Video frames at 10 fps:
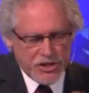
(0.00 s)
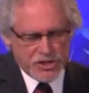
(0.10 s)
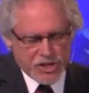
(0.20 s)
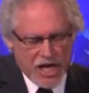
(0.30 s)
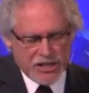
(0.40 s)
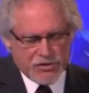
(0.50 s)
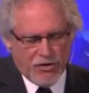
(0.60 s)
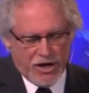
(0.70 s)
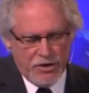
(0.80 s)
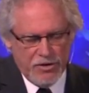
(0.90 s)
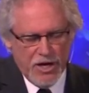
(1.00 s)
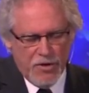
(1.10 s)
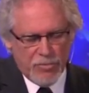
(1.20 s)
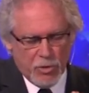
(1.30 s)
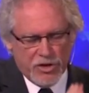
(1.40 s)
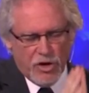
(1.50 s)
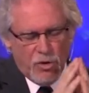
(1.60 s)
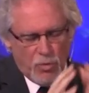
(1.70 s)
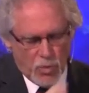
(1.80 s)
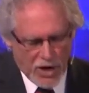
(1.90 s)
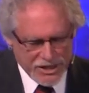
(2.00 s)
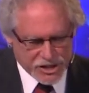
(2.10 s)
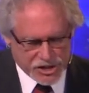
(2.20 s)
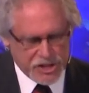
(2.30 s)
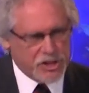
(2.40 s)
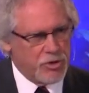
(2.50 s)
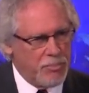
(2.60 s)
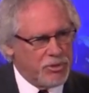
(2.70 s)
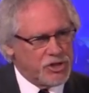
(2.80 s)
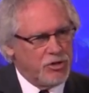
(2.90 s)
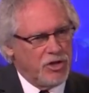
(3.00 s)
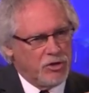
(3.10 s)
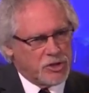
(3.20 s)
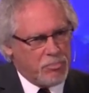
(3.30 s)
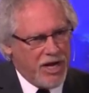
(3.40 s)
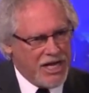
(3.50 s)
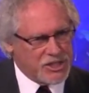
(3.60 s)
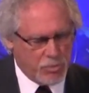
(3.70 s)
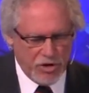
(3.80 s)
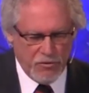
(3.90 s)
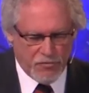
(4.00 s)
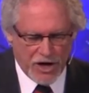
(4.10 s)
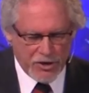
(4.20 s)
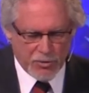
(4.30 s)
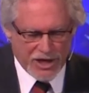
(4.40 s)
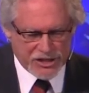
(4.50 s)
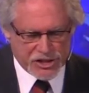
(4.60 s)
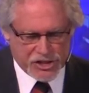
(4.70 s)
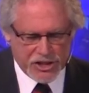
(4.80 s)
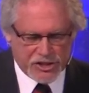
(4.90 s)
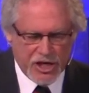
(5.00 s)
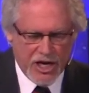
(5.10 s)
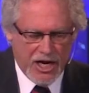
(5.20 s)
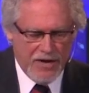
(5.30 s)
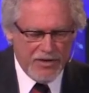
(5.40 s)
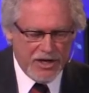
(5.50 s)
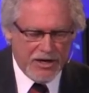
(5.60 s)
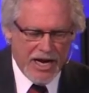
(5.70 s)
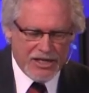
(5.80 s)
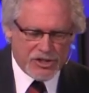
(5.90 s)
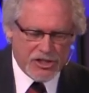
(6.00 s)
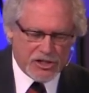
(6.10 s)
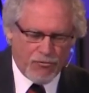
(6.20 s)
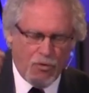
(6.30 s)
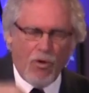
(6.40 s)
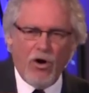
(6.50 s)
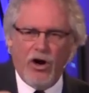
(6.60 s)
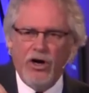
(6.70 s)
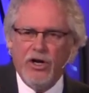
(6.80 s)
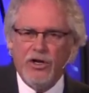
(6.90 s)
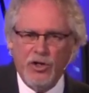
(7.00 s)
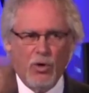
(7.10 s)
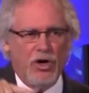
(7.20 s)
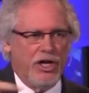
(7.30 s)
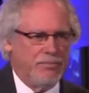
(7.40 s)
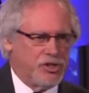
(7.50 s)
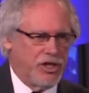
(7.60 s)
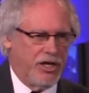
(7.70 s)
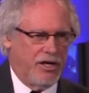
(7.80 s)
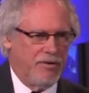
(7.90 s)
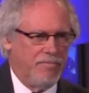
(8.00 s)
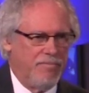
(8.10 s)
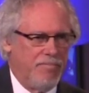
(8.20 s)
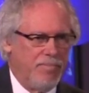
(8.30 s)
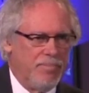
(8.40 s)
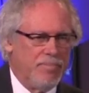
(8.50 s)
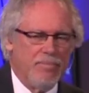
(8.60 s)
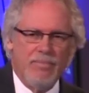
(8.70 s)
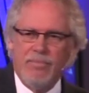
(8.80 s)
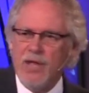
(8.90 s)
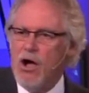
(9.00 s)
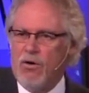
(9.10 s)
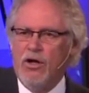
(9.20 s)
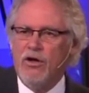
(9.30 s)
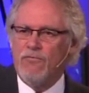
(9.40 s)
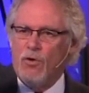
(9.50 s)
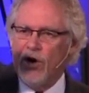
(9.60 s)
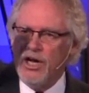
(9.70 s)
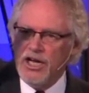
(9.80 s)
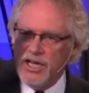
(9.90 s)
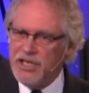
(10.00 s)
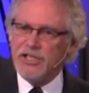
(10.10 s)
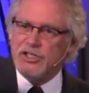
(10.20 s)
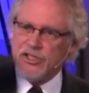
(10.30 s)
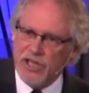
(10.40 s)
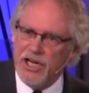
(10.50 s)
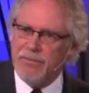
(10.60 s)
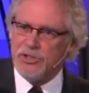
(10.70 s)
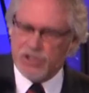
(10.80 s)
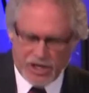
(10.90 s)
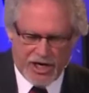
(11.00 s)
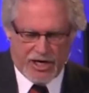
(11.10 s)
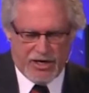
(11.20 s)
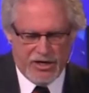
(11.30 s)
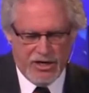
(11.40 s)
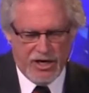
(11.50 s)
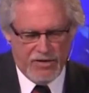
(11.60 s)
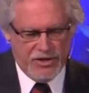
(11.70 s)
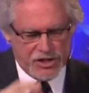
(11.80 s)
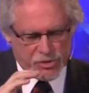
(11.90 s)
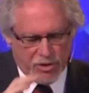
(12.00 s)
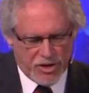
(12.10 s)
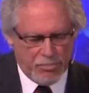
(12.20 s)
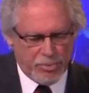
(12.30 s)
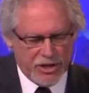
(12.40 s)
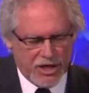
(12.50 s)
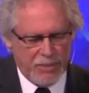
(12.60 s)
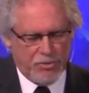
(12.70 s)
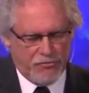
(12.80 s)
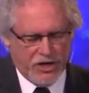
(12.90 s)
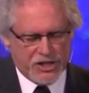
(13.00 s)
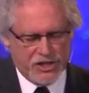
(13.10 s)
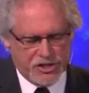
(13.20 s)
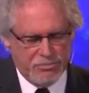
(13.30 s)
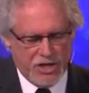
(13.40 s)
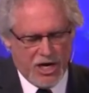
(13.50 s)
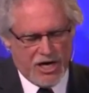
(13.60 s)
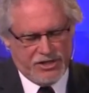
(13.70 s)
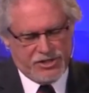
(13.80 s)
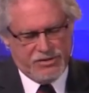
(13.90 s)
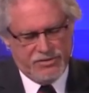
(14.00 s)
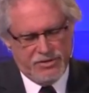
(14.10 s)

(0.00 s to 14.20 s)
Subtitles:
going to satisfy you with righteousness. So he puts you in those paths where you find righteousness. And then it adds this, for your name's sake. No, for his name's sake. And this is where the piddly perfectionism dies.